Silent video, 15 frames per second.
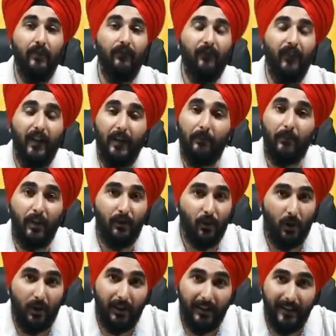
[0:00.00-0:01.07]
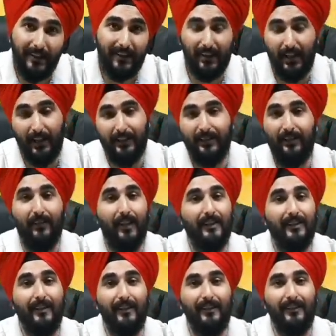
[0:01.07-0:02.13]
In fact, majority iska answer
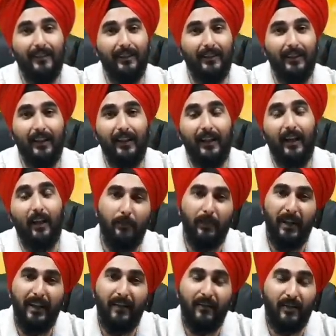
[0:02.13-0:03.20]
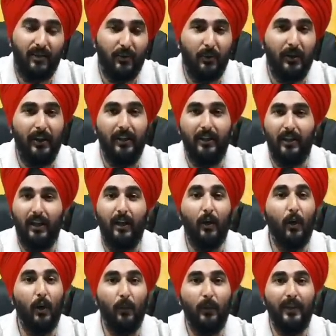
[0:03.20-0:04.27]
aise de sakti hai ki being a student, I
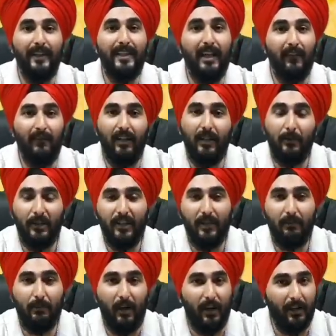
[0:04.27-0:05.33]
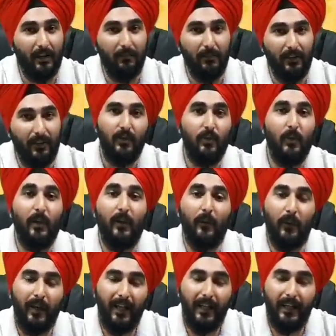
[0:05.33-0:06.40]
always have limited pocket money, so I
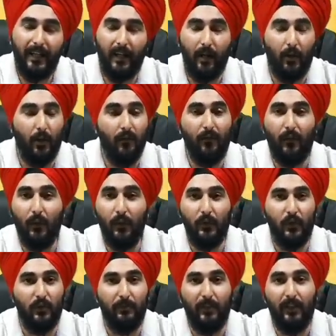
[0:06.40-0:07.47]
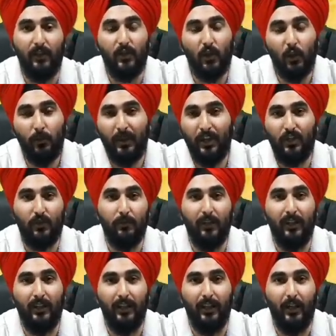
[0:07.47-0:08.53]
really cannot afford to spend too much
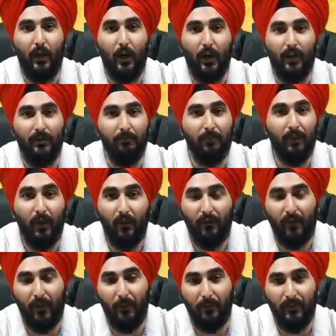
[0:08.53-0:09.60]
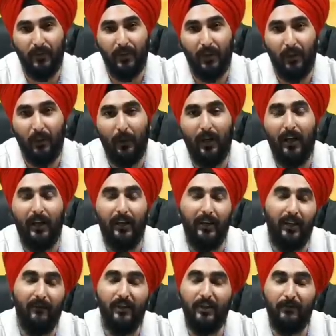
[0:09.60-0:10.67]
money on perfumes. So I
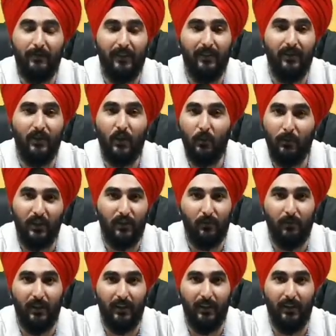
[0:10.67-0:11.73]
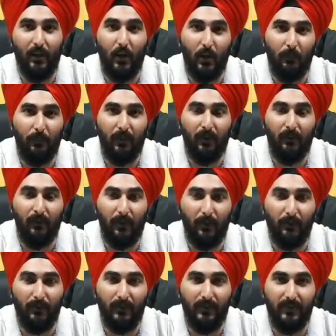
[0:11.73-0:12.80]
never spend too much money on
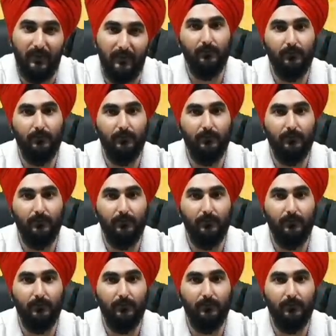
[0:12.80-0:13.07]
perfumes.